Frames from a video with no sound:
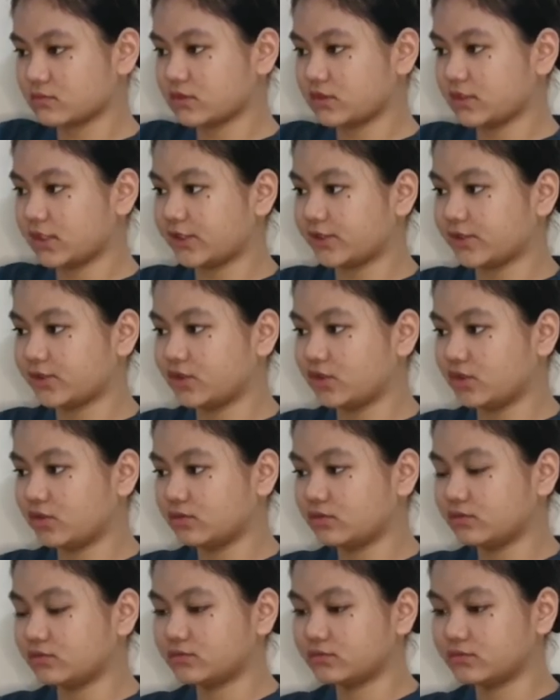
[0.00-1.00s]
There you
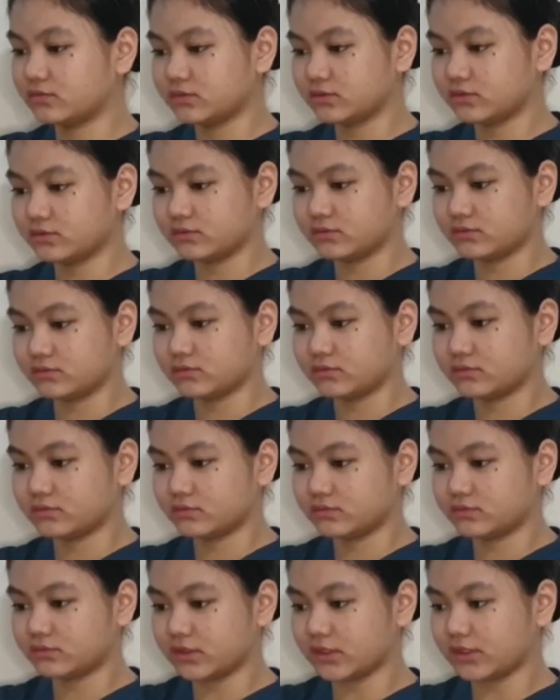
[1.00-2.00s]
go.
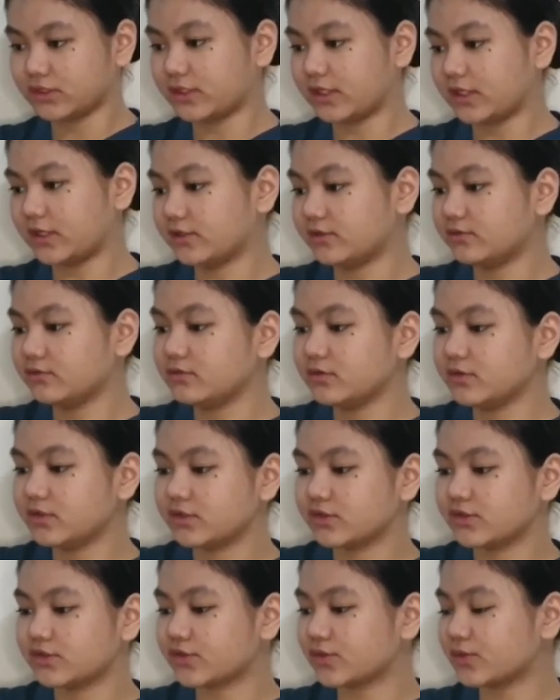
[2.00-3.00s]
And then
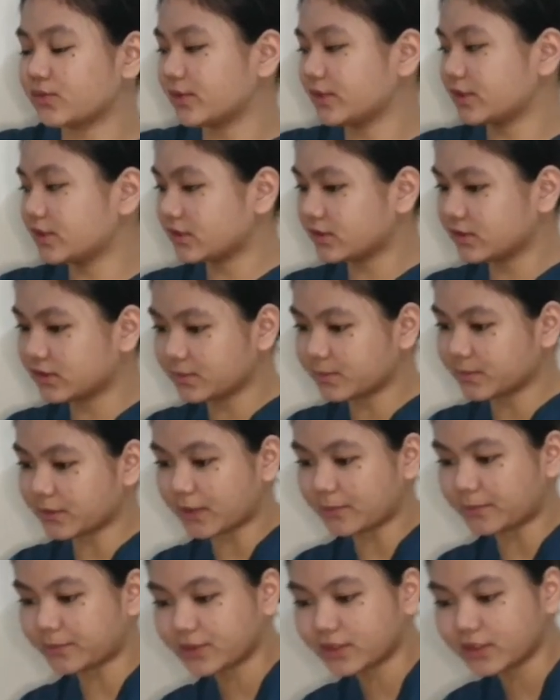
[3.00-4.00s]
throw it in the
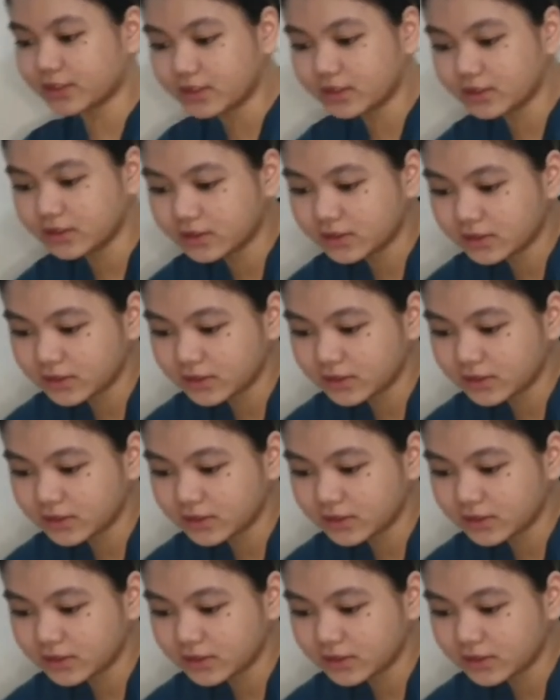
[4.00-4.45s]
proper